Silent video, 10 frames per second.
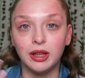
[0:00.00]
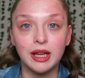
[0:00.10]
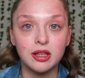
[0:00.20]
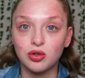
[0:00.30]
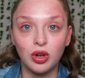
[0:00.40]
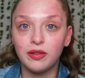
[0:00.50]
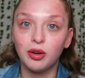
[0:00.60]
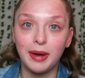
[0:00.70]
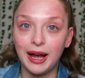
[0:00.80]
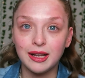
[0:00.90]
like it's not even
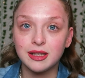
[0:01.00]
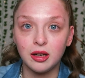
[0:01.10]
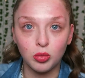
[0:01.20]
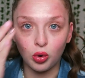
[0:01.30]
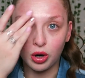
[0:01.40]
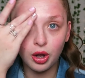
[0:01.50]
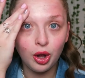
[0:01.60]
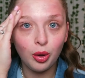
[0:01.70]
on my hands anymore,